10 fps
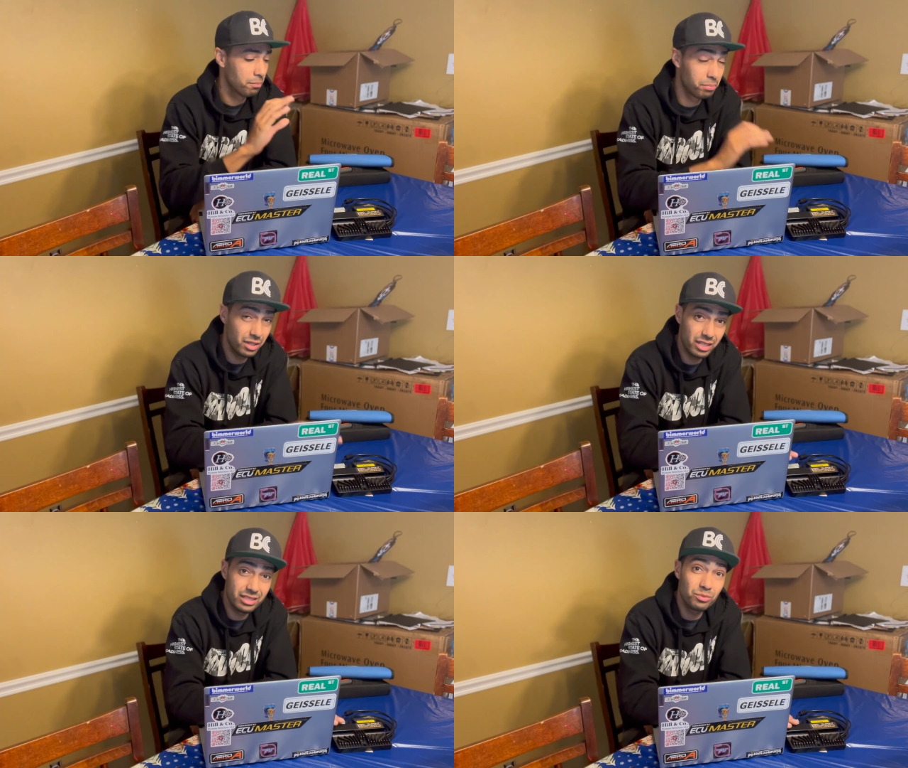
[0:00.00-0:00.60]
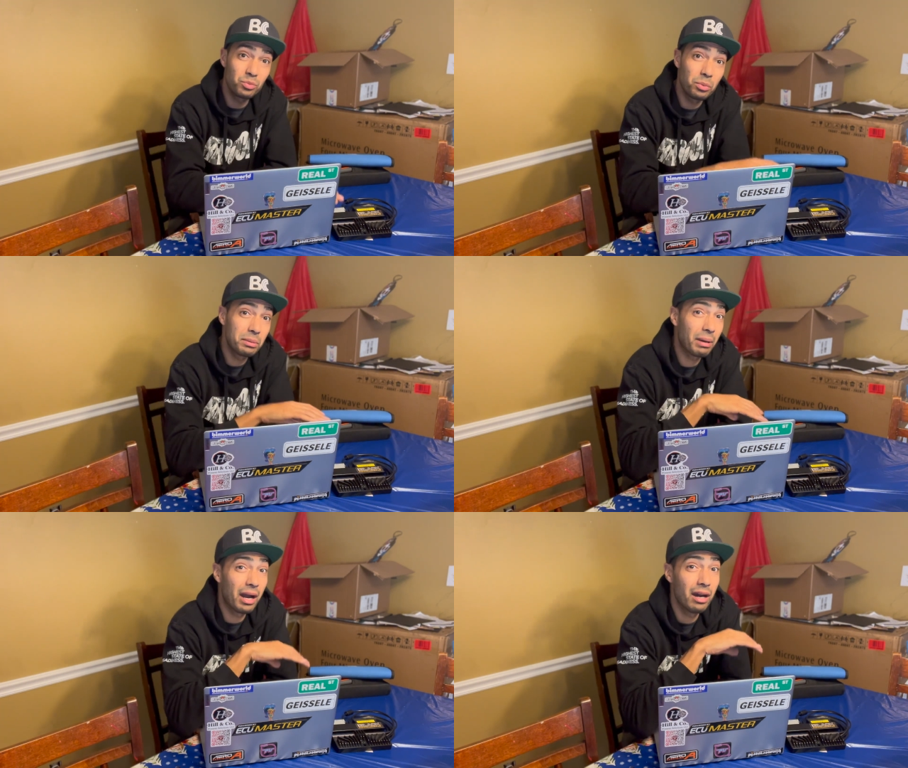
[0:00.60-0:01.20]
But
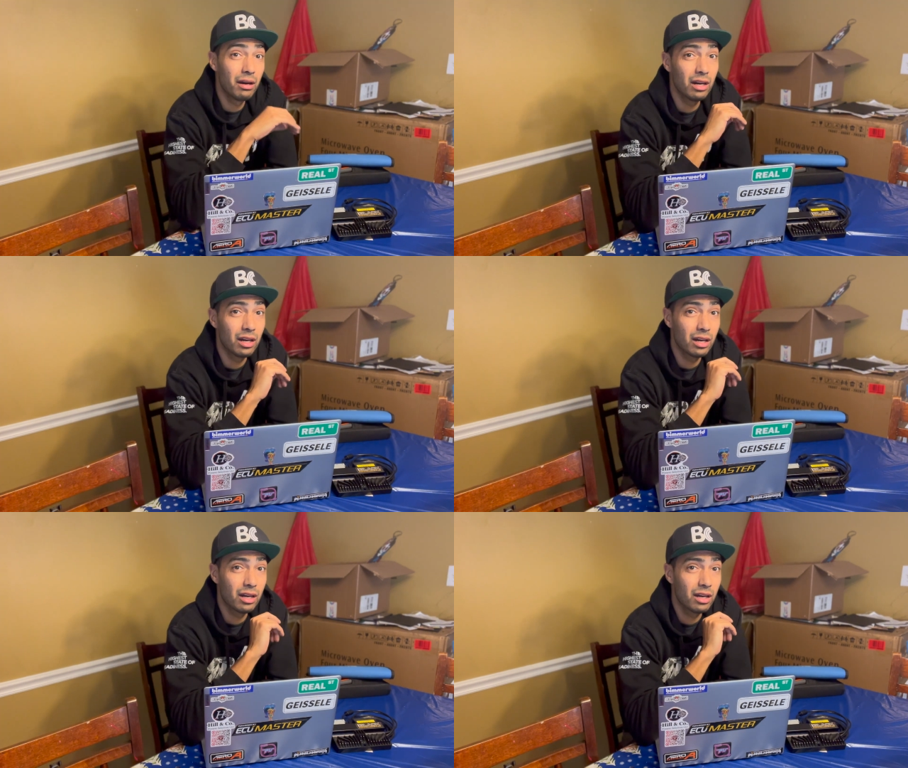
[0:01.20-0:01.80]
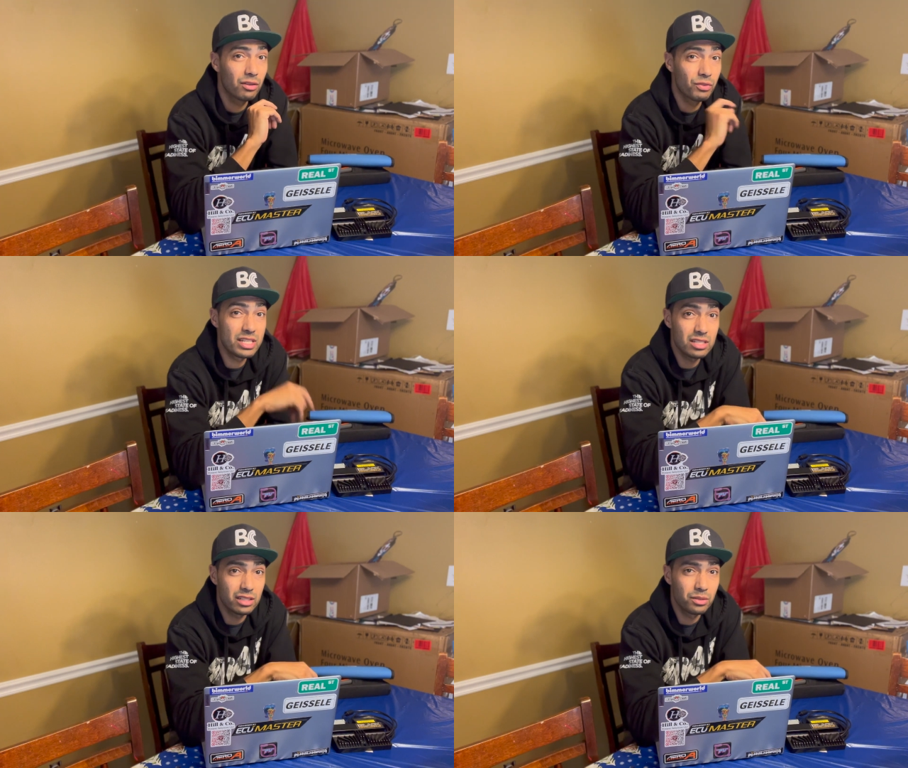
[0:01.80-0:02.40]
when
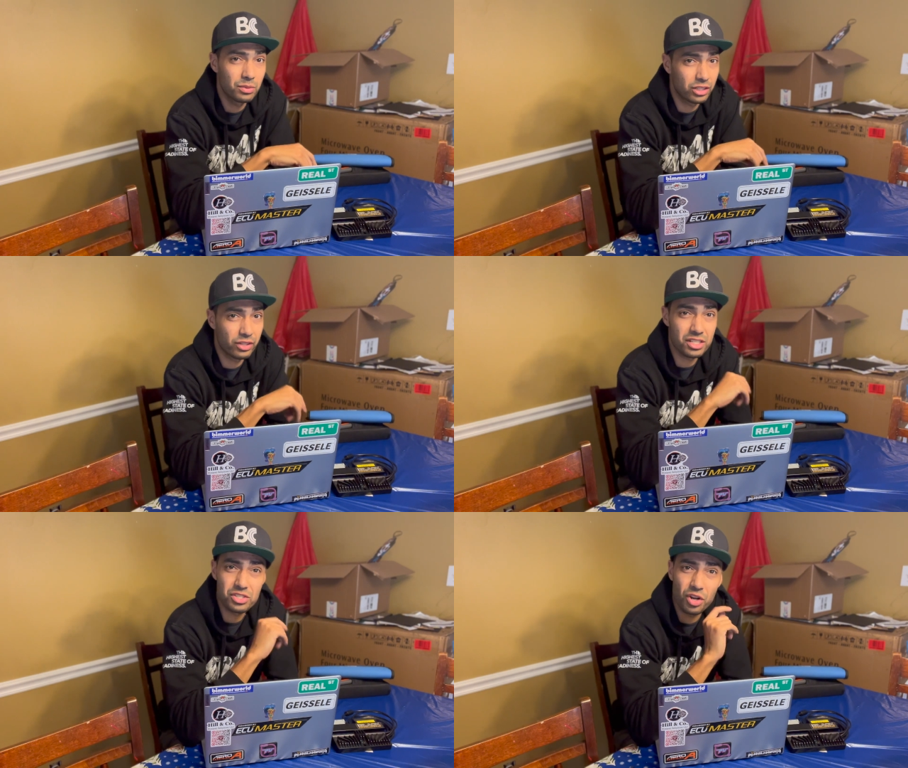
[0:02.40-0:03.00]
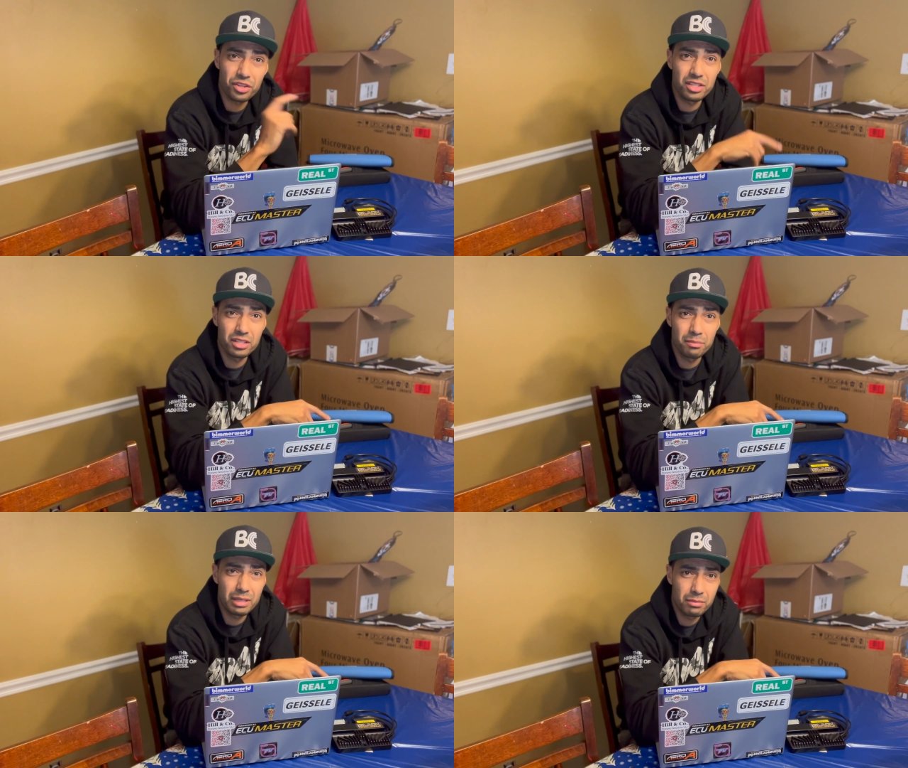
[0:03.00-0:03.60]
recently, when I tried to start
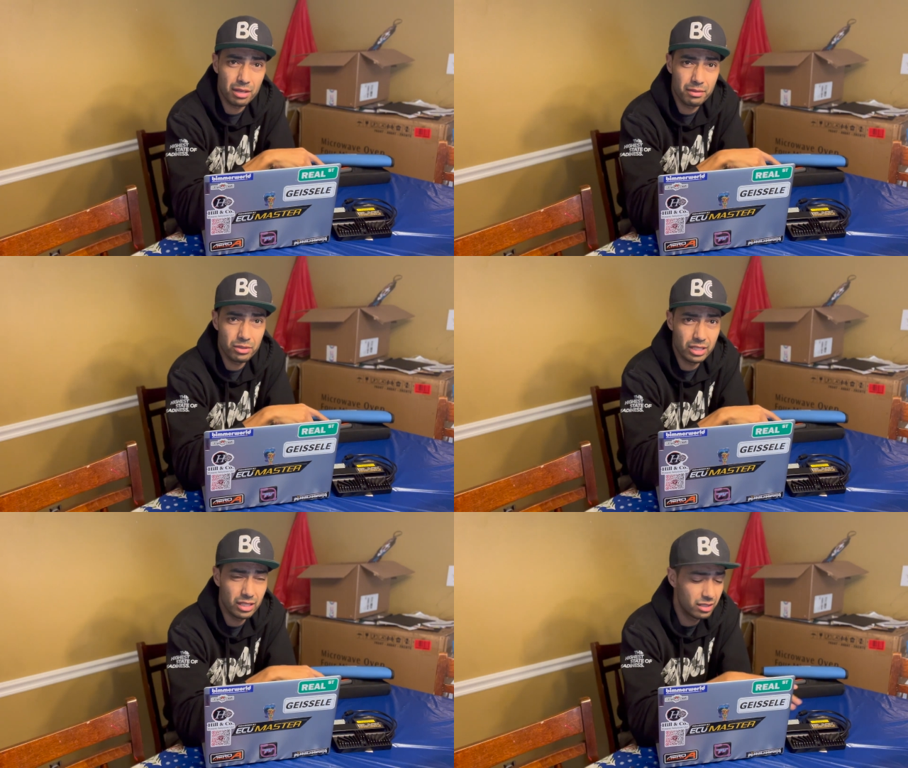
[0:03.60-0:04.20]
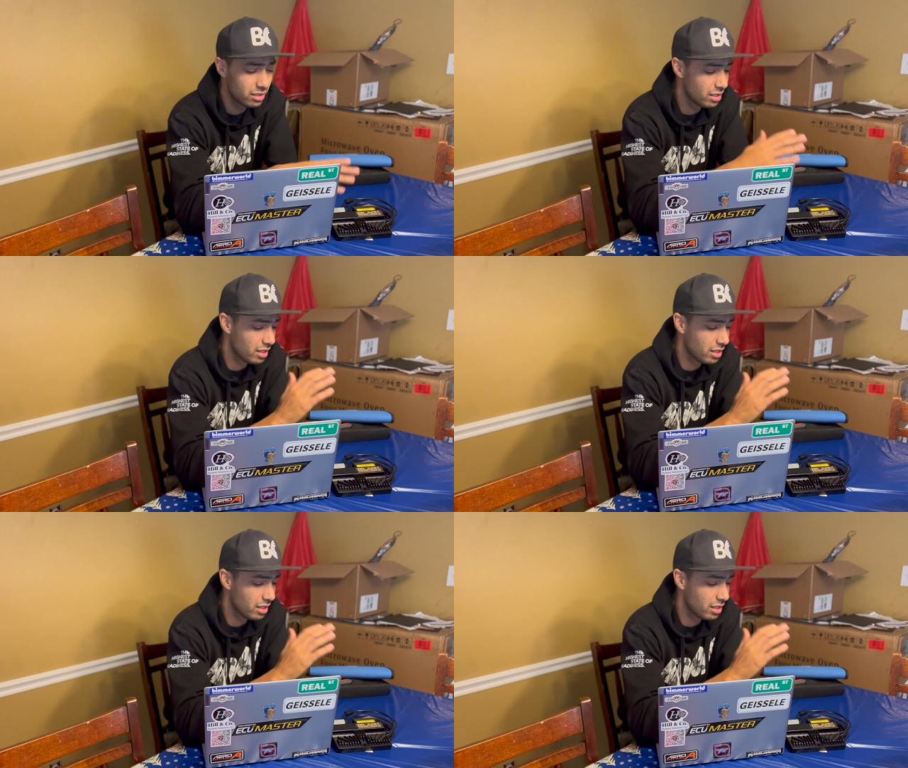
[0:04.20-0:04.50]
the BMW again,